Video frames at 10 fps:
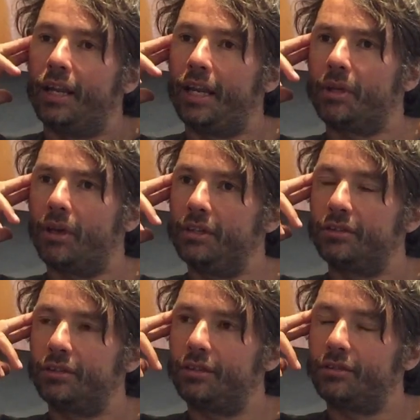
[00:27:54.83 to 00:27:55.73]
And then we got
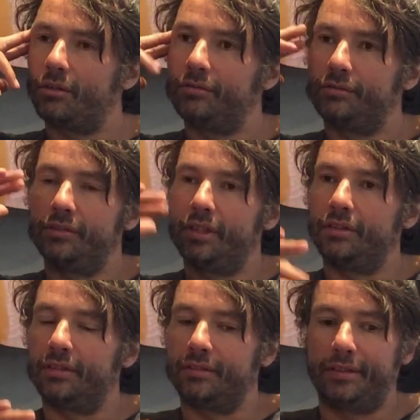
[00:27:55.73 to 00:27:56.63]
this sort of a
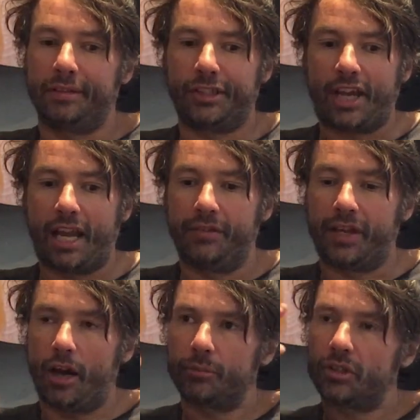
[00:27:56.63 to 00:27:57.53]
shell of an
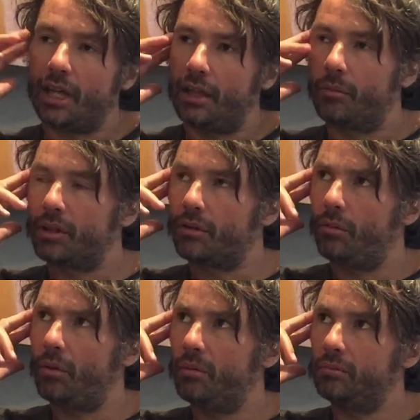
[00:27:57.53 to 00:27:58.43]
album together, and we
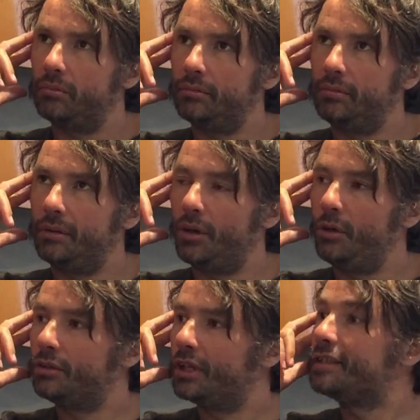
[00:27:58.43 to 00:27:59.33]
thought, well,
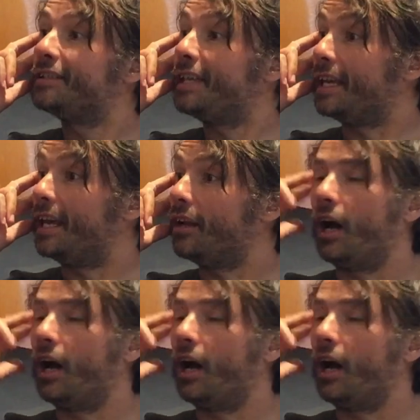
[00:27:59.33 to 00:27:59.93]
who's going to sing it?